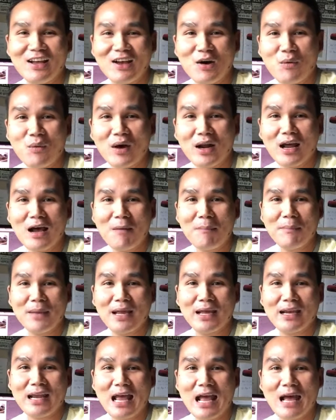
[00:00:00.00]
What up,
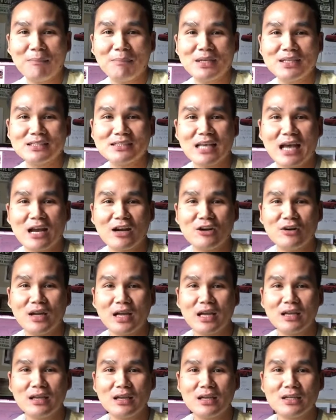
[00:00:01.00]
man? Happy
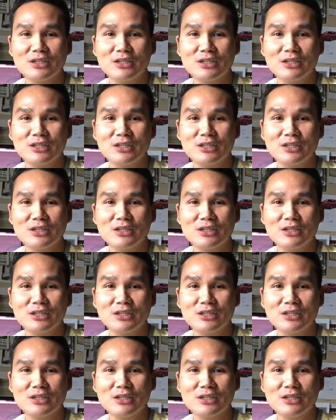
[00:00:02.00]
Saturday.